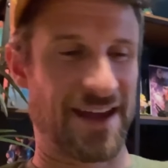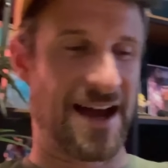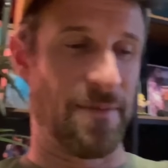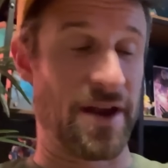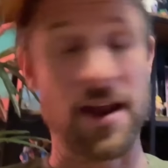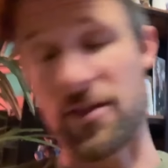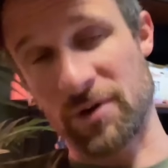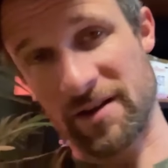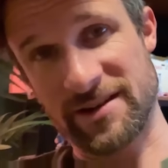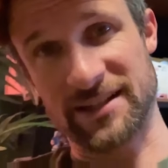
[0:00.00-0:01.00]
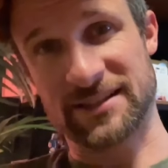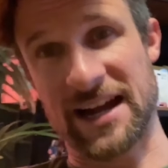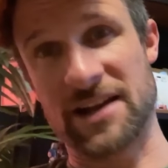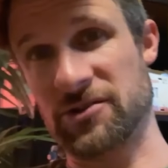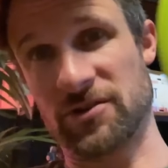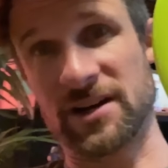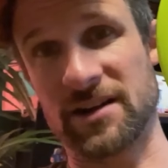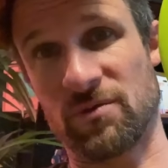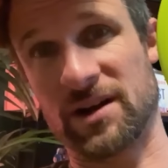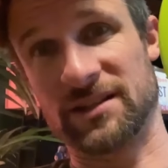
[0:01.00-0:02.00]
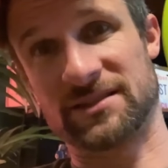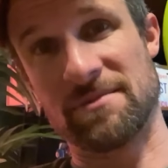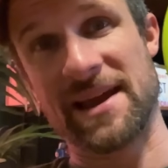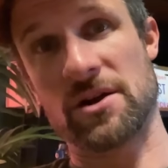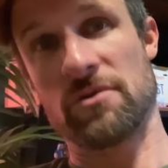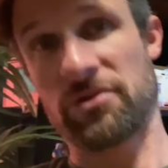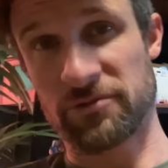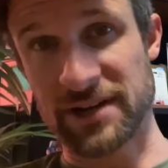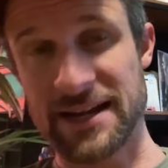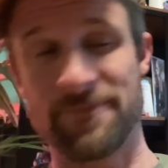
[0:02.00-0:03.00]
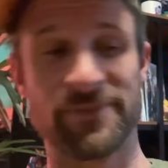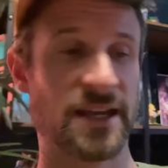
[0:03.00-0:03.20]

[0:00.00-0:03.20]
Um, another one of the discs I enjoyed was the Mako 3.